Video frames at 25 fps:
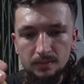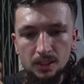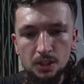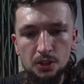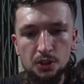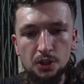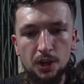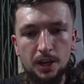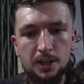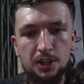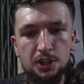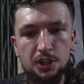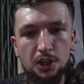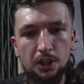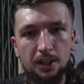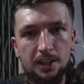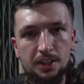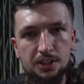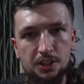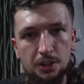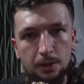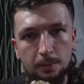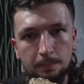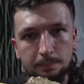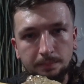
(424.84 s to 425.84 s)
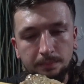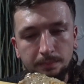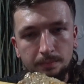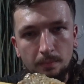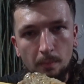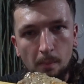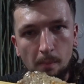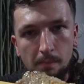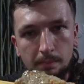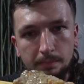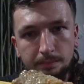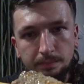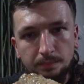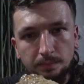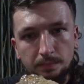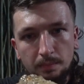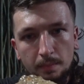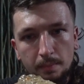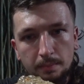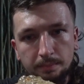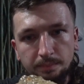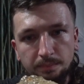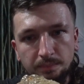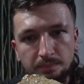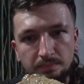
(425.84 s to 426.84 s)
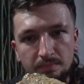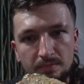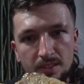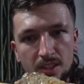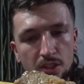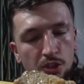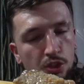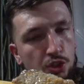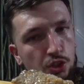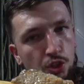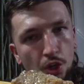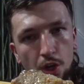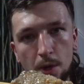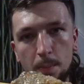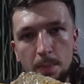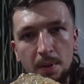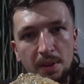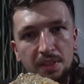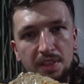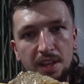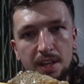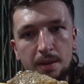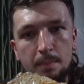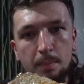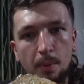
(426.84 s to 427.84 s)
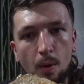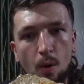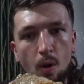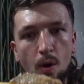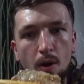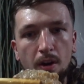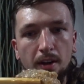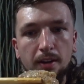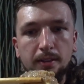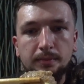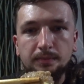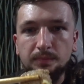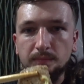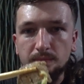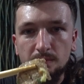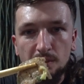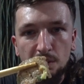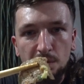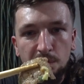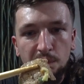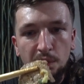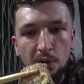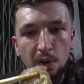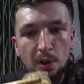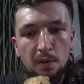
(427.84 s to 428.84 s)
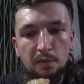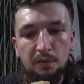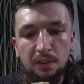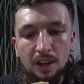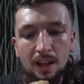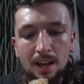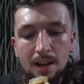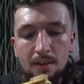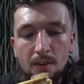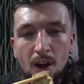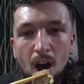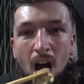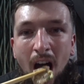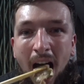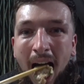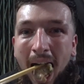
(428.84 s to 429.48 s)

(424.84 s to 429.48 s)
Try and show this up. Super thin pork, full of flavour.